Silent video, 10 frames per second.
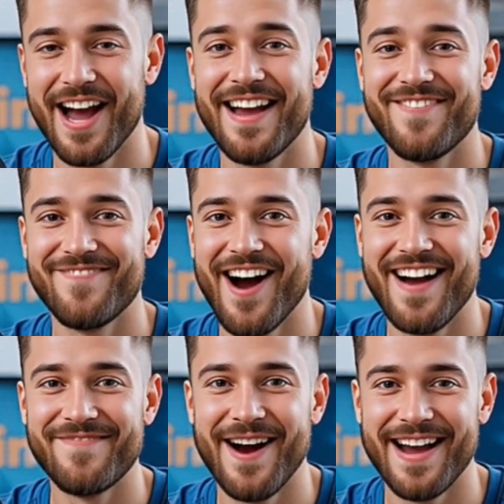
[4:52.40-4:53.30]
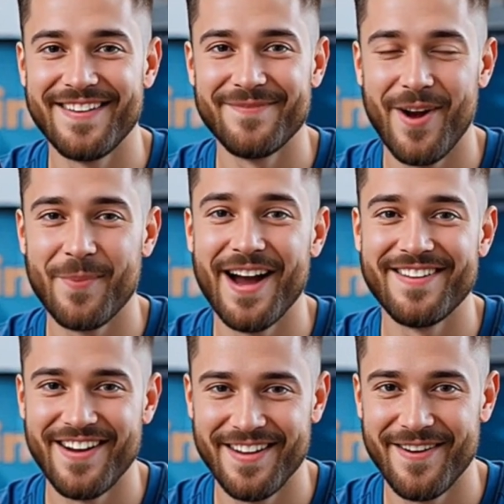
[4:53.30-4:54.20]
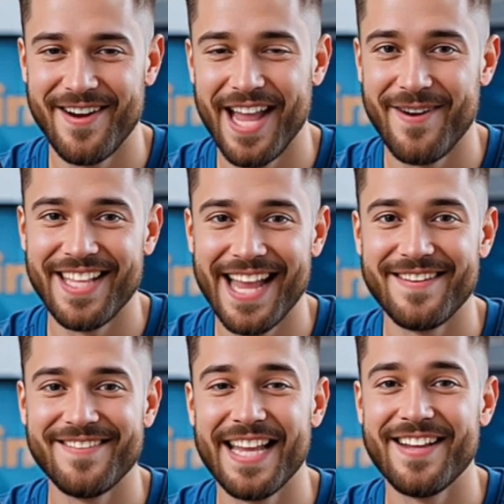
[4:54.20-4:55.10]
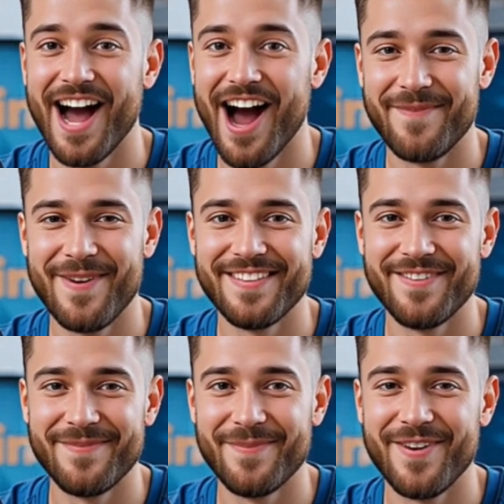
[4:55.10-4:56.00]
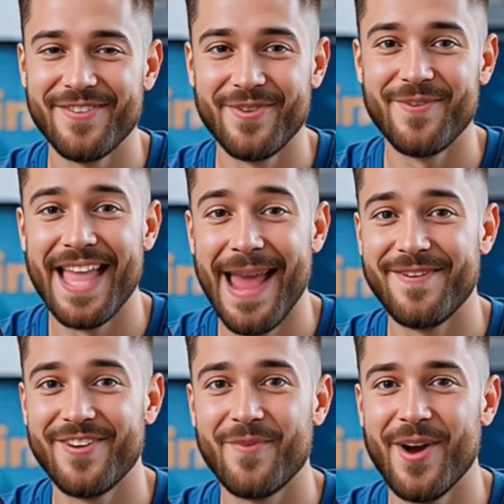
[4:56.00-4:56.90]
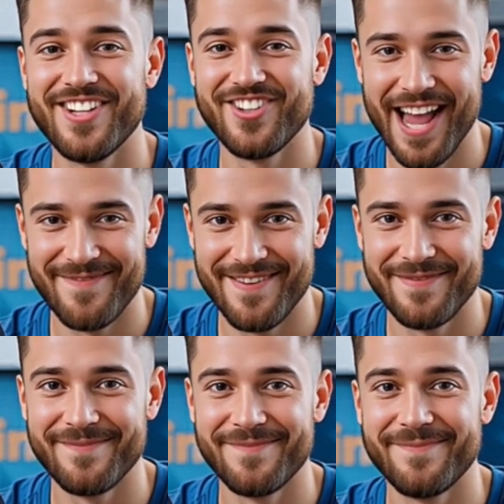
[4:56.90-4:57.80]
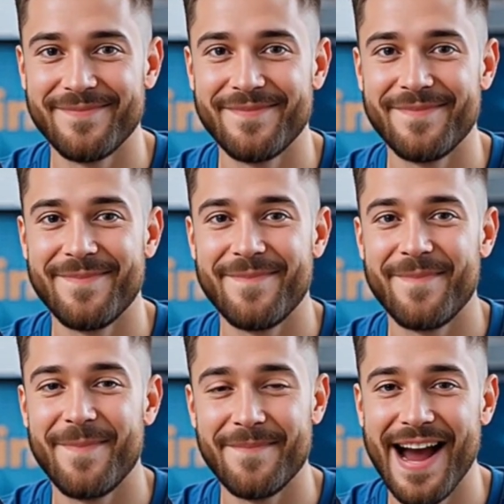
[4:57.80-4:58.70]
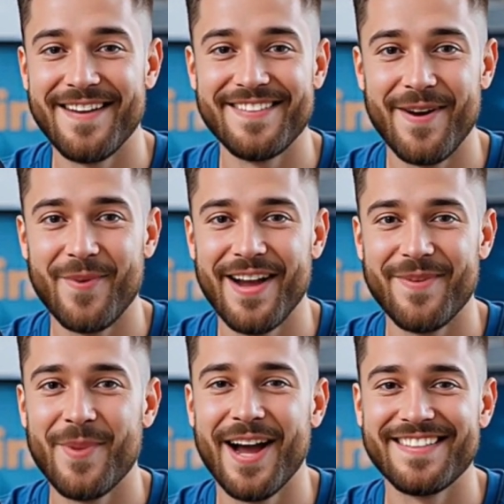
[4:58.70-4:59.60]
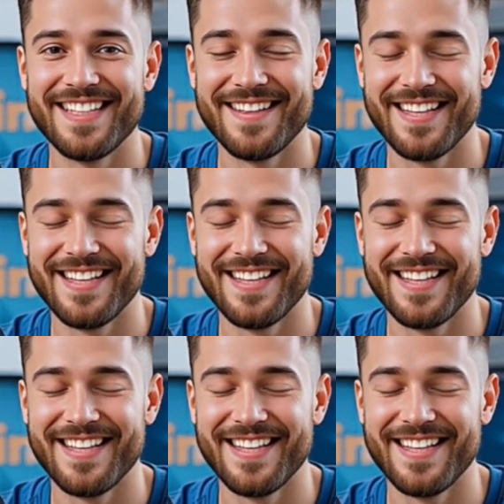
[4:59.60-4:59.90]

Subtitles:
and 5 miles per $1 on hotels and car rentals booked through Capital One Travel. Miles are worth 1 cent